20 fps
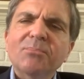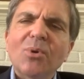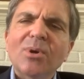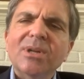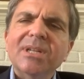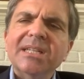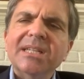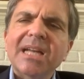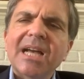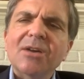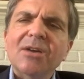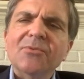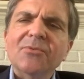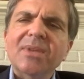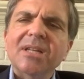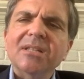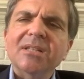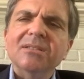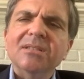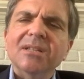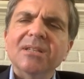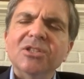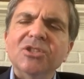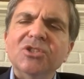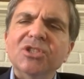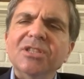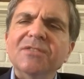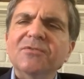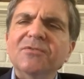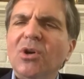pointing out that the
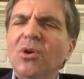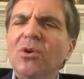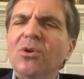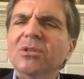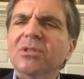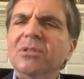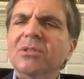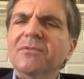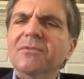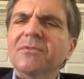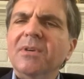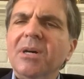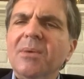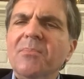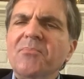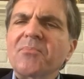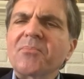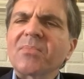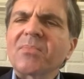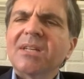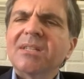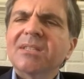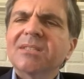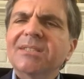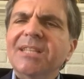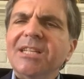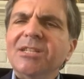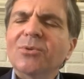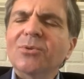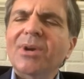chief goal of
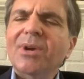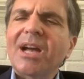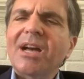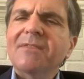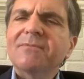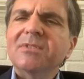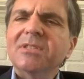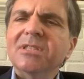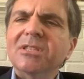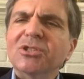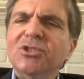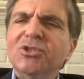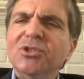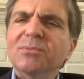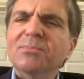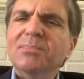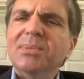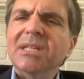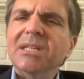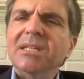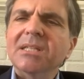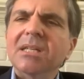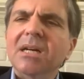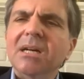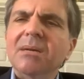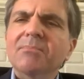statecraft should be